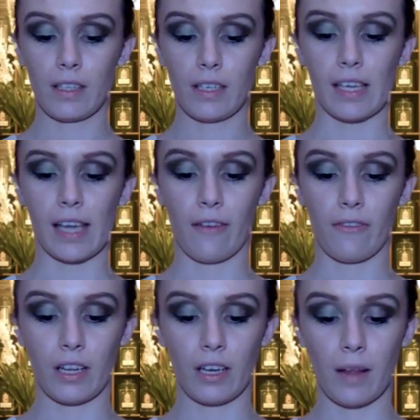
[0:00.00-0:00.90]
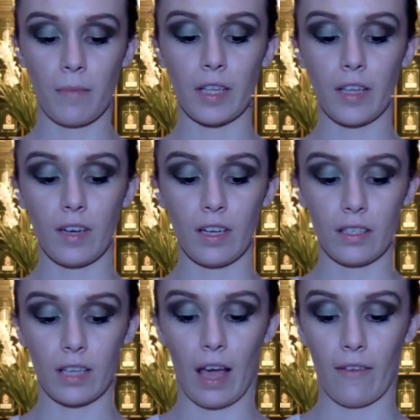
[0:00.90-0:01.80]
decaffeinated. I believe it
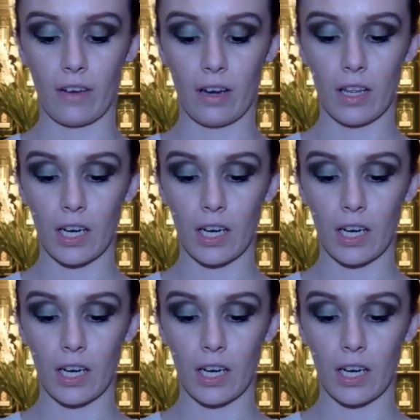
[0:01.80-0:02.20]
is caffeinated.